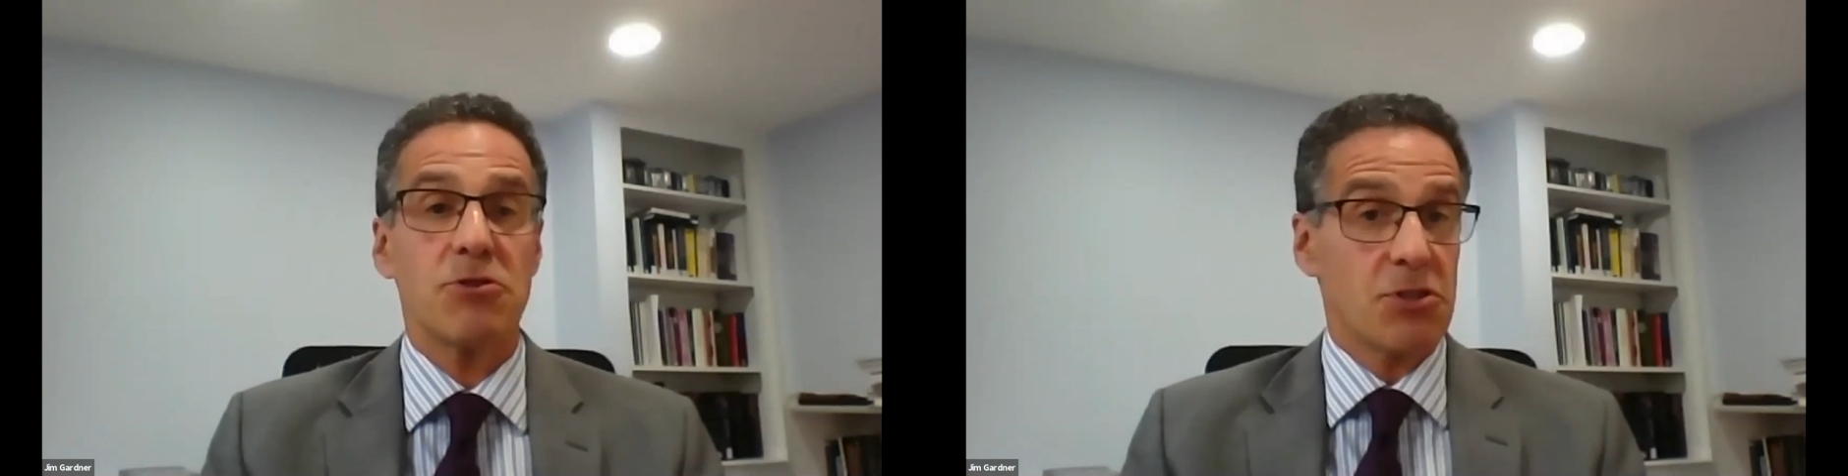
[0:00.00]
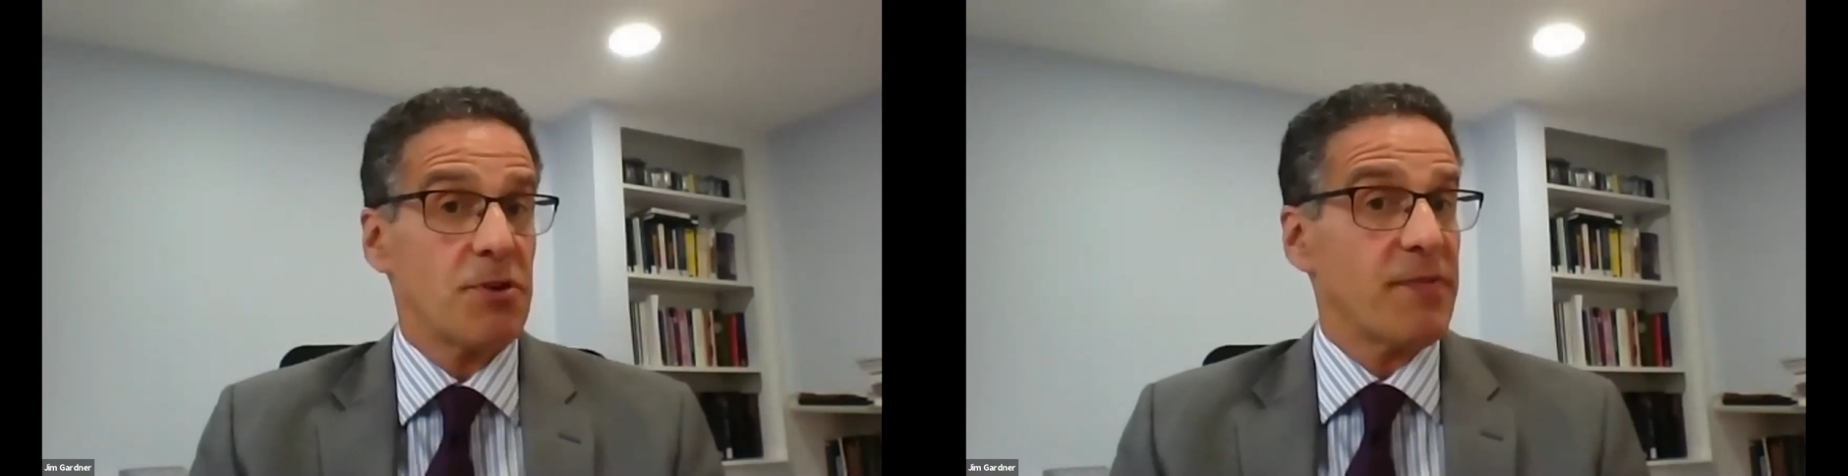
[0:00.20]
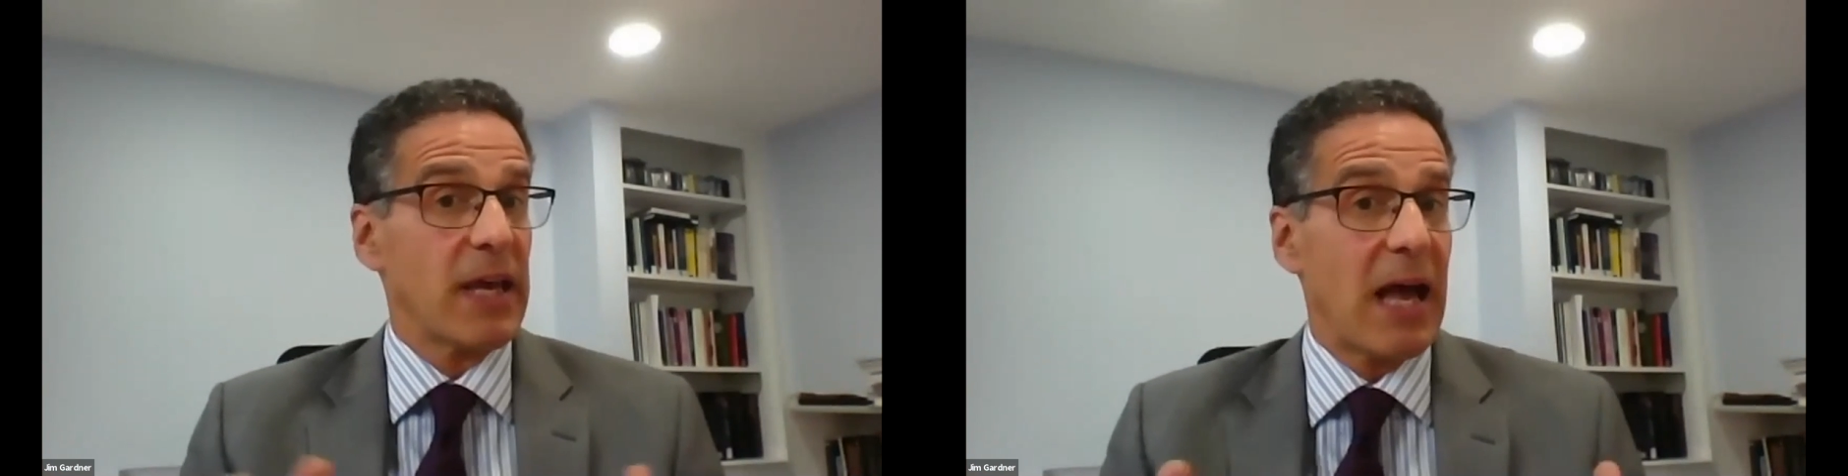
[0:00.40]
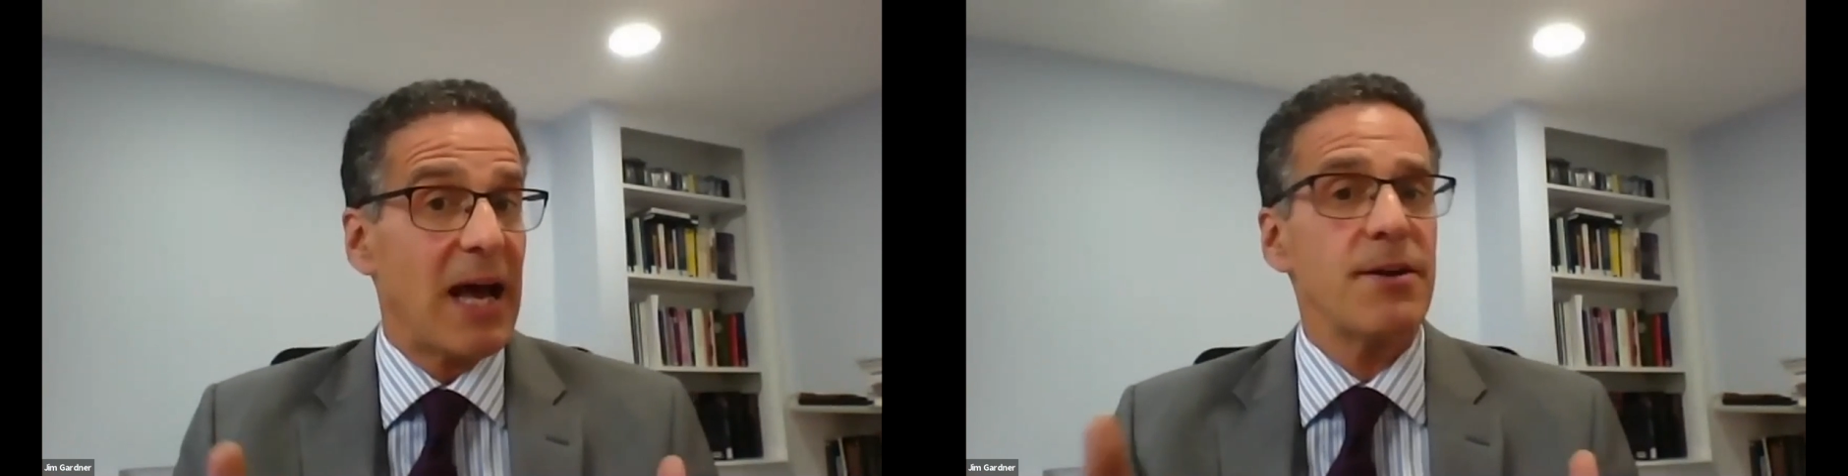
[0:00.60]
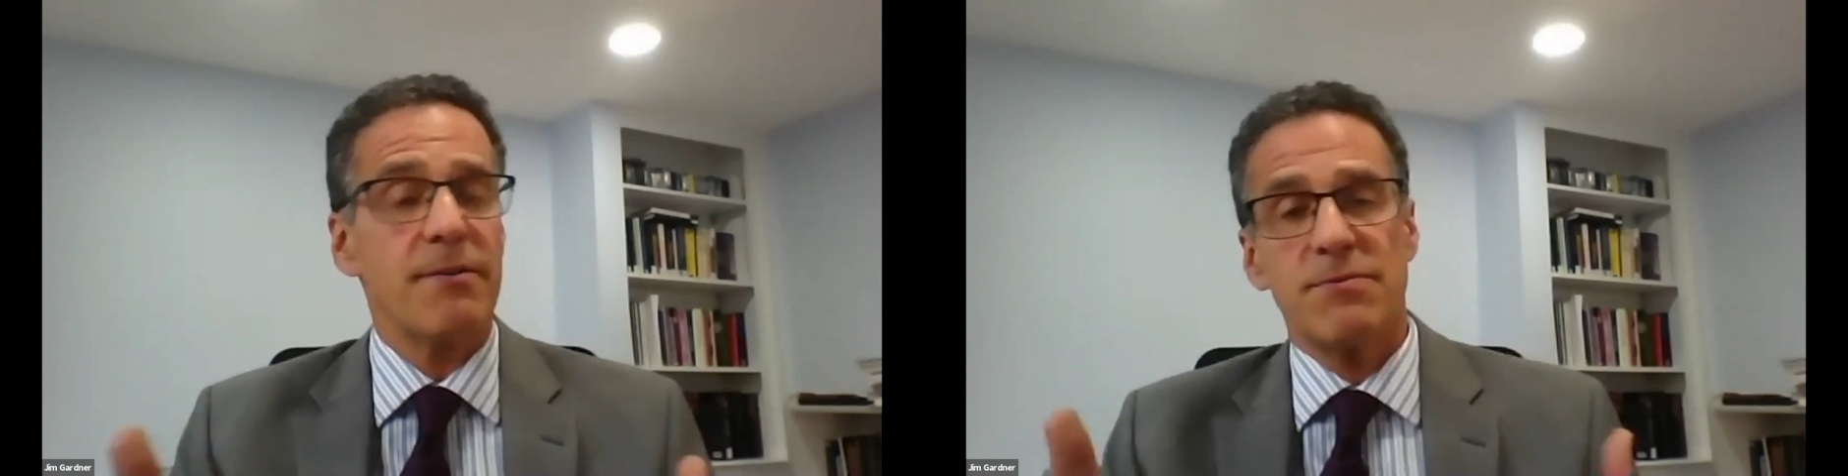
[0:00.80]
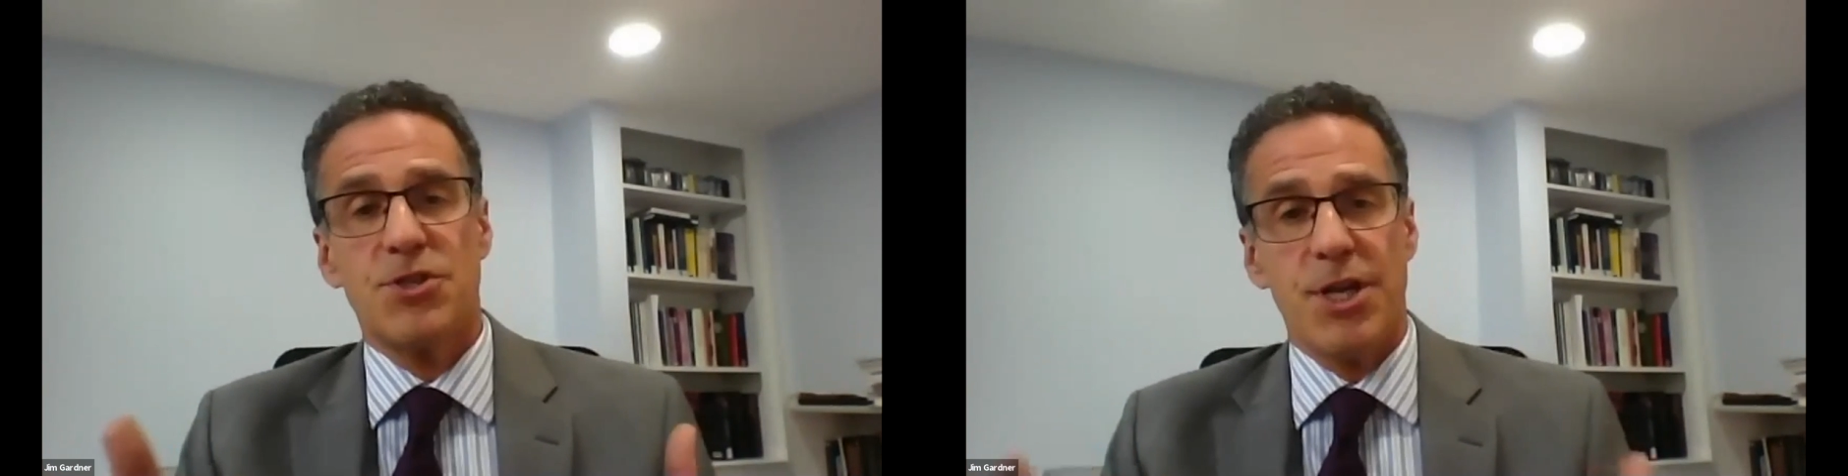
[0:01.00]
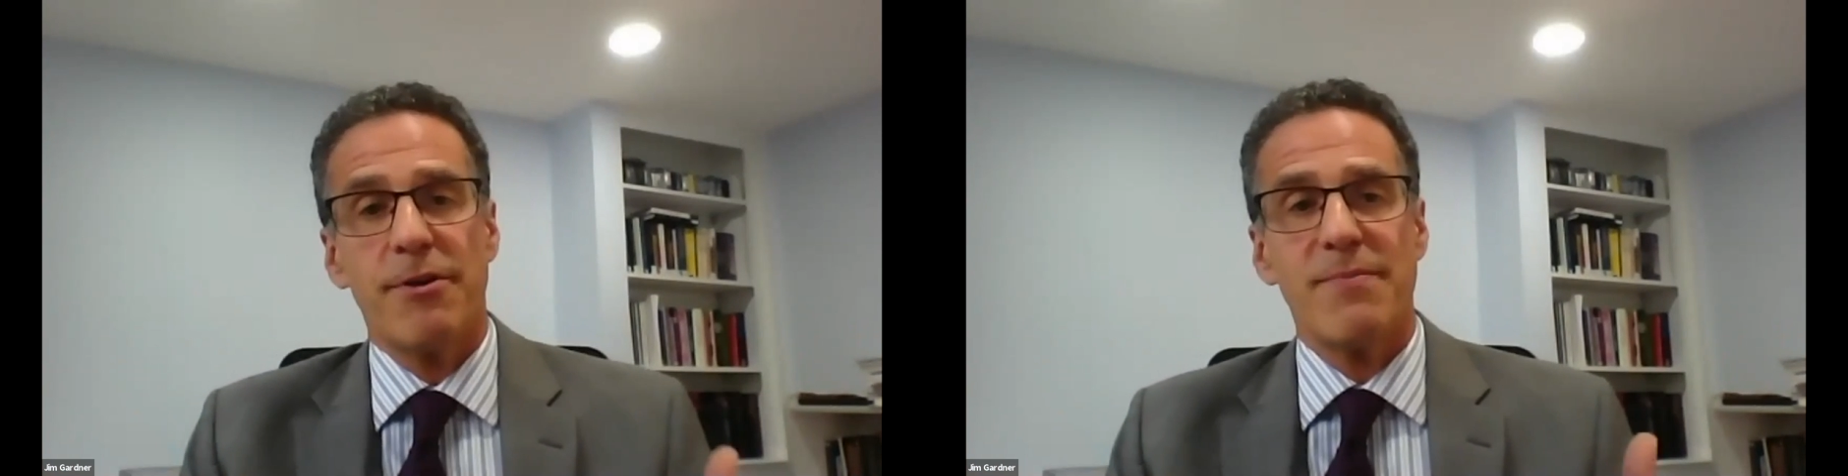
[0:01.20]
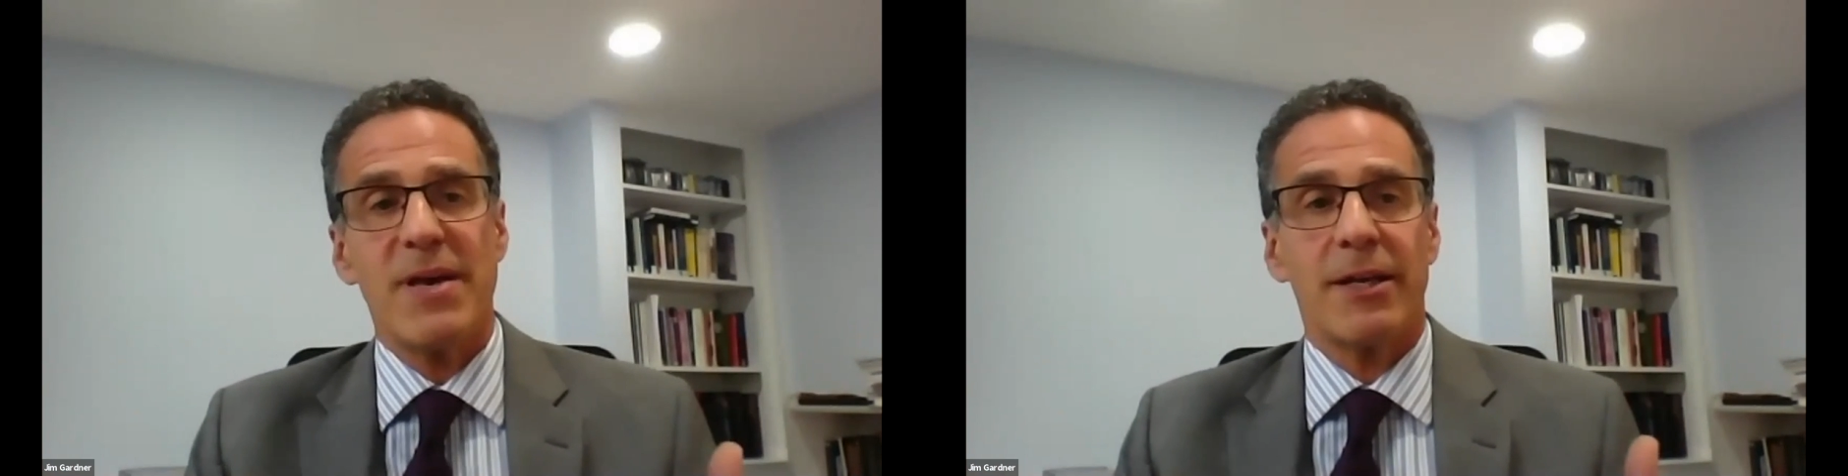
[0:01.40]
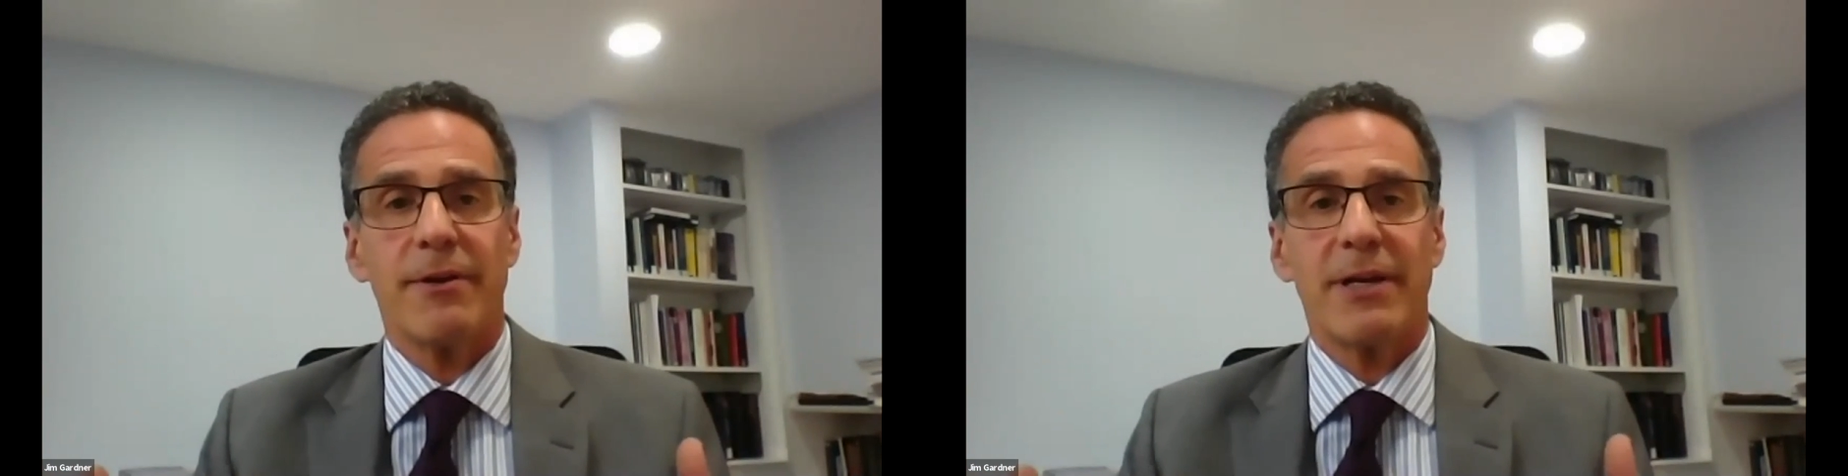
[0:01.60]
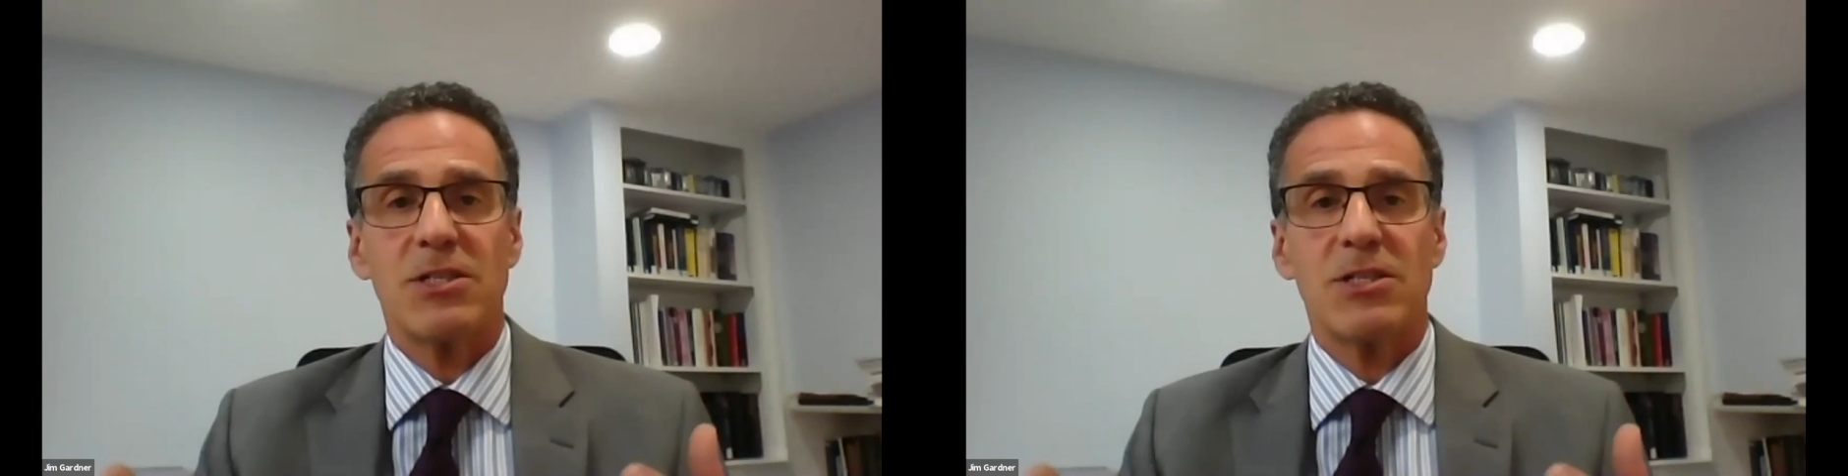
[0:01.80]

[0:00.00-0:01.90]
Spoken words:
It's sort of a kind of gerrymandering.